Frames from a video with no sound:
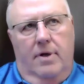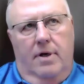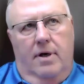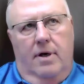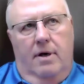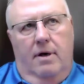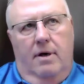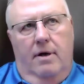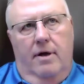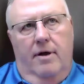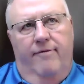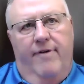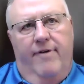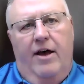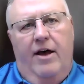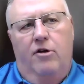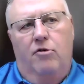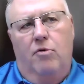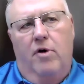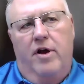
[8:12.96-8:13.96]

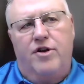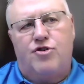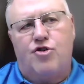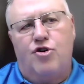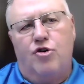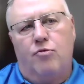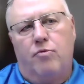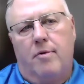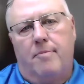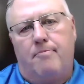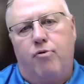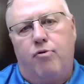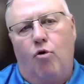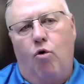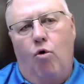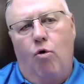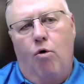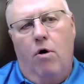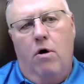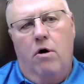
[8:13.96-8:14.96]
evaluation, a
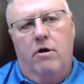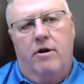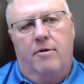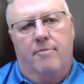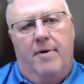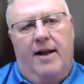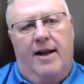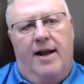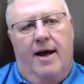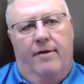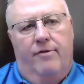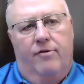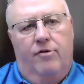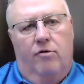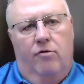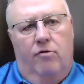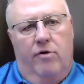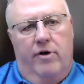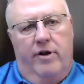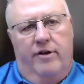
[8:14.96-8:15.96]
report about how
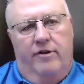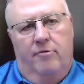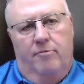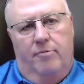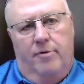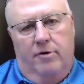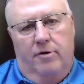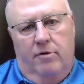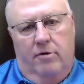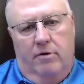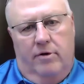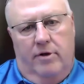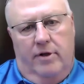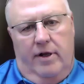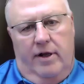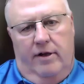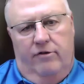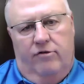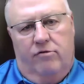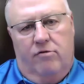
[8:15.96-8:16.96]
they're going to build
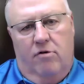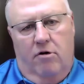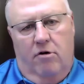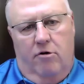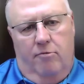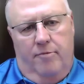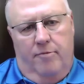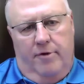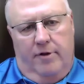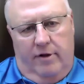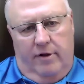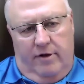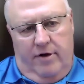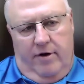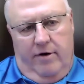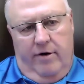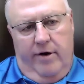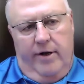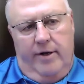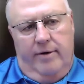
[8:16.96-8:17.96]
a stronger
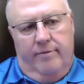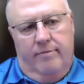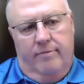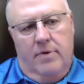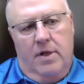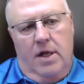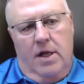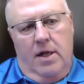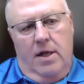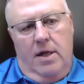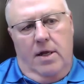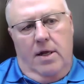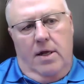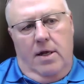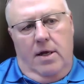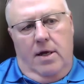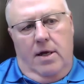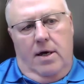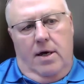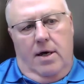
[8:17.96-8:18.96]
military.
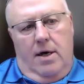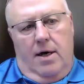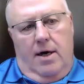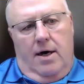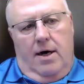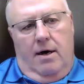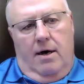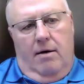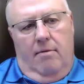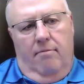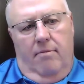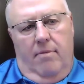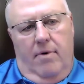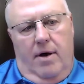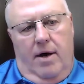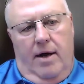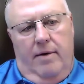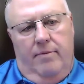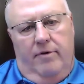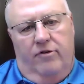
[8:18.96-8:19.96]

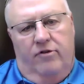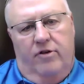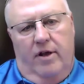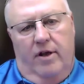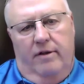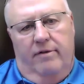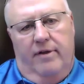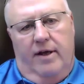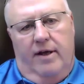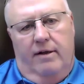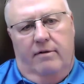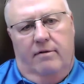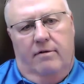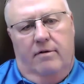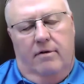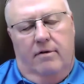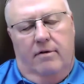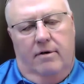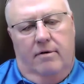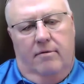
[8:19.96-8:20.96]
I would say that
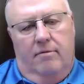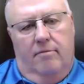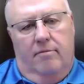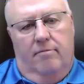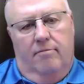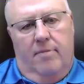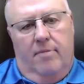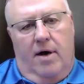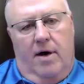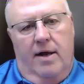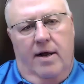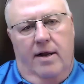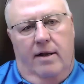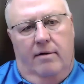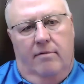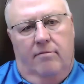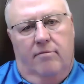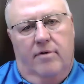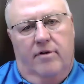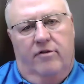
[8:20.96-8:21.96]

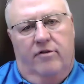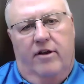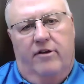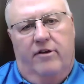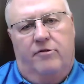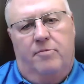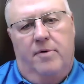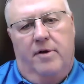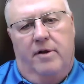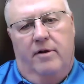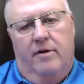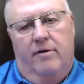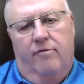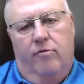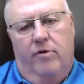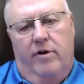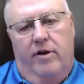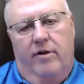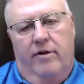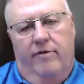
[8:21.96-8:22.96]
my assessment
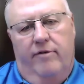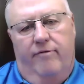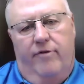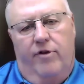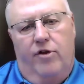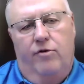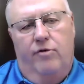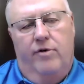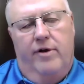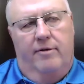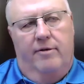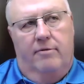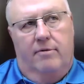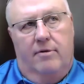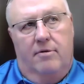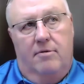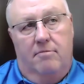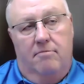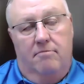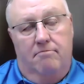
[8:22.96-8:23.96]
of reviewing
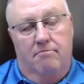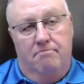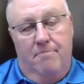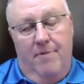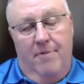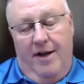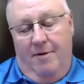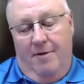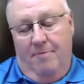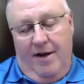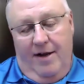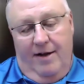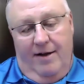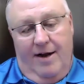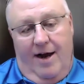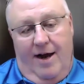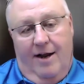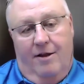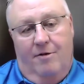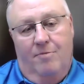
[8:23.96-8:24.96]
many, many
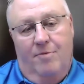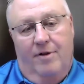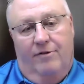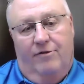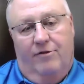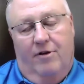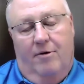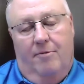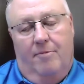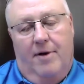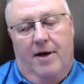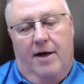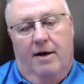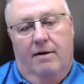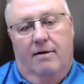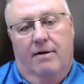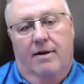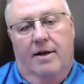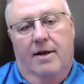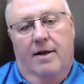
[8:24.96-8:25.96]
documents
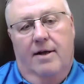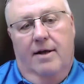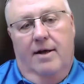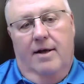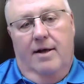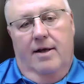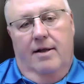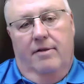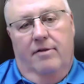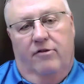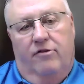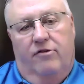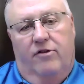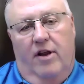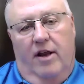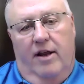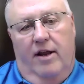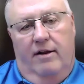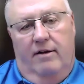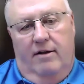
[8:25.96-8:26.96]
about the
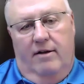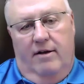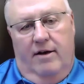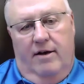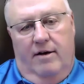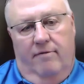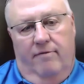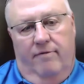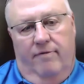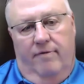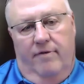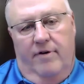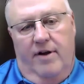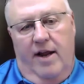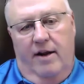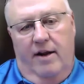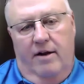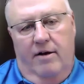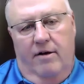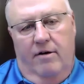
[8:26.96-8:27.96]
state of
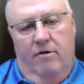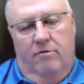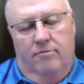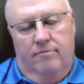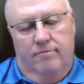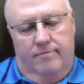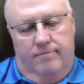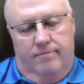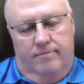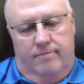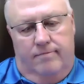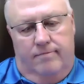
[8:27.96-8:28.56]
NATO